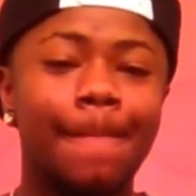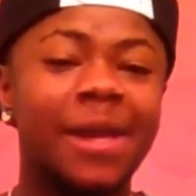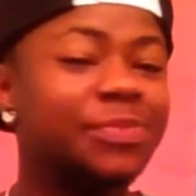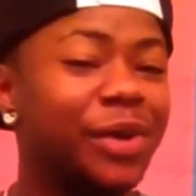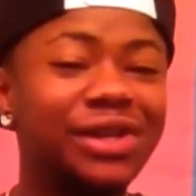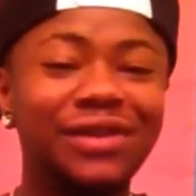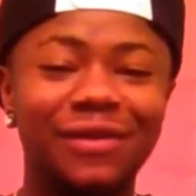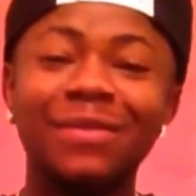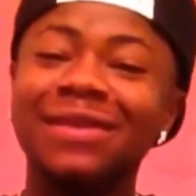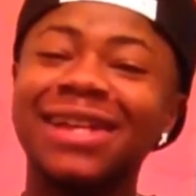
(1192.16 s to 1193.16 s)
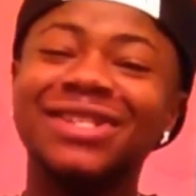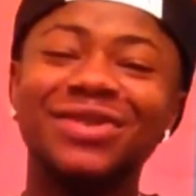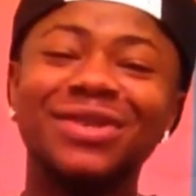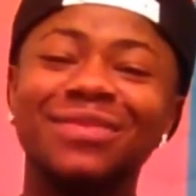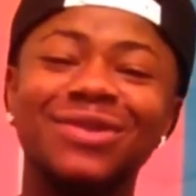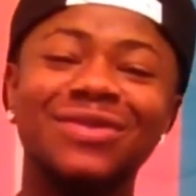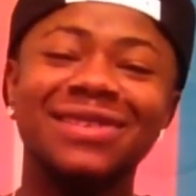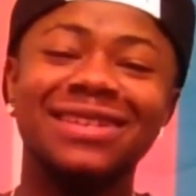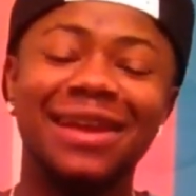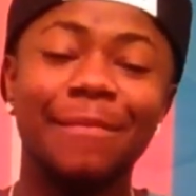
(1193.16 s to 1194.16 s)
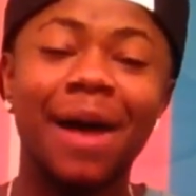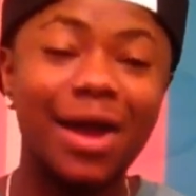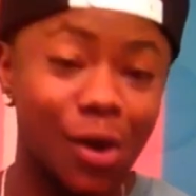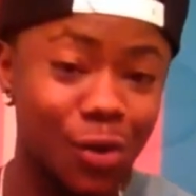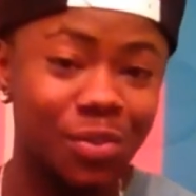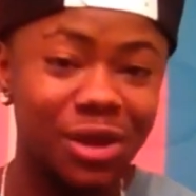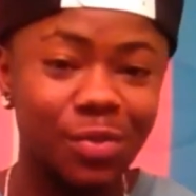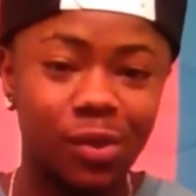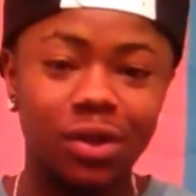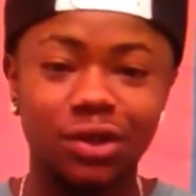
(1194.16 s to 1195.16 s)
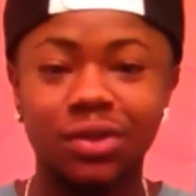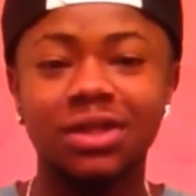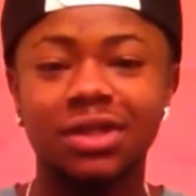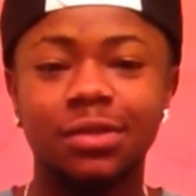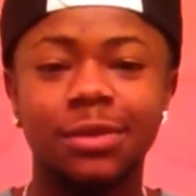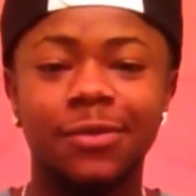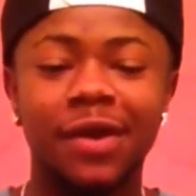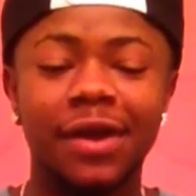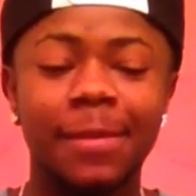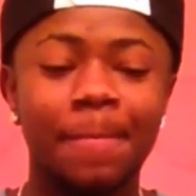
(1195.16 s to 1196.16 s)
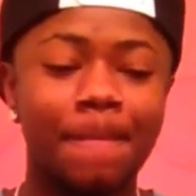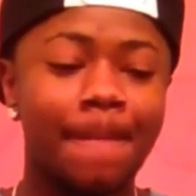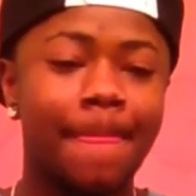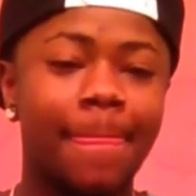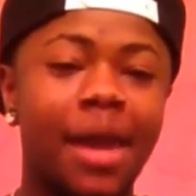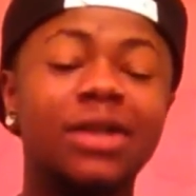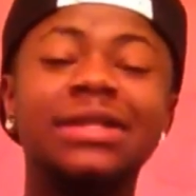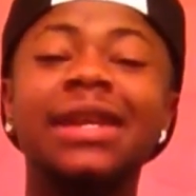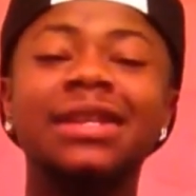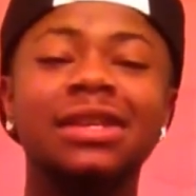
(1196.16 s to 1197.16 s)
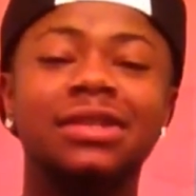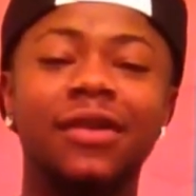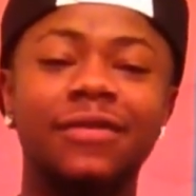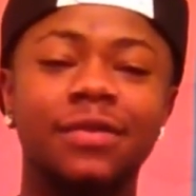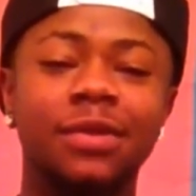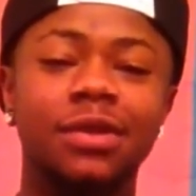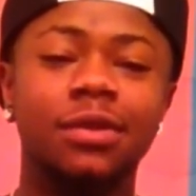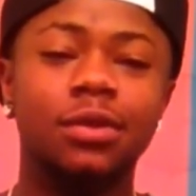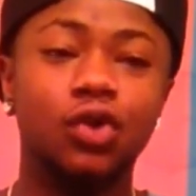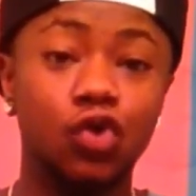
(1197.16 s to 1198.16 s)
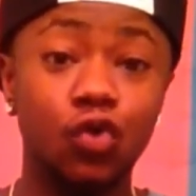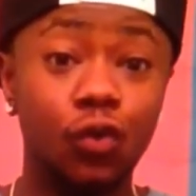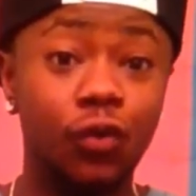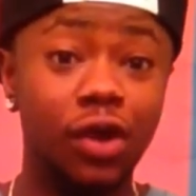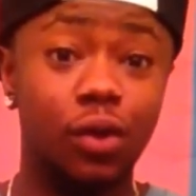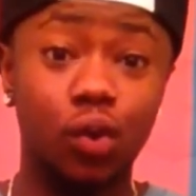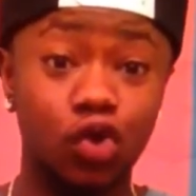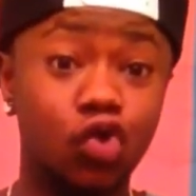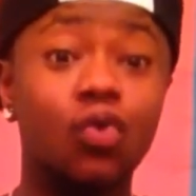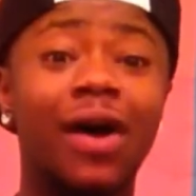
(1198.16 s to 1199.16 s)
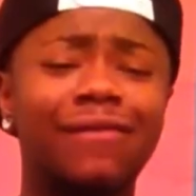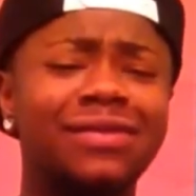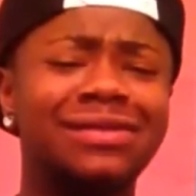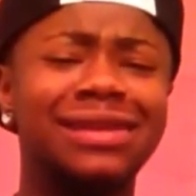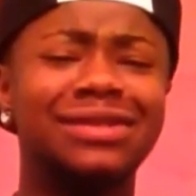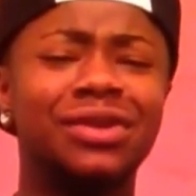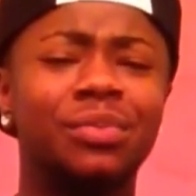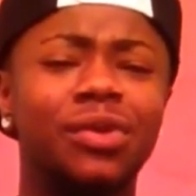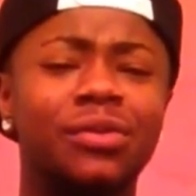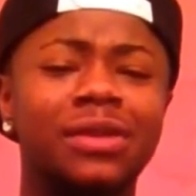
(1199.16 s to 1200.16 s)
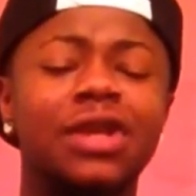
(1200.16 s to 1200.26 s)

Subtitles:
Especially from the Nigerian community. Like, my own people are doing this to me, right? Are saying these stuff to me. do you think what you have to say is going to bother me?